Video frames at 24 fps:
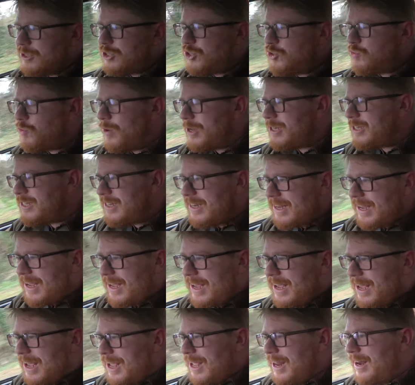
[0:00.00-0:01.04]
of
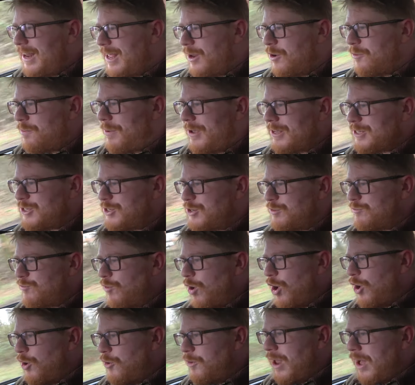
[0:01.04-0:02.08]
twisty little bits of
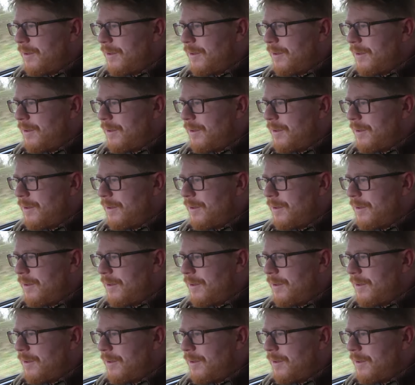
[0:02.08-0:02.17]
road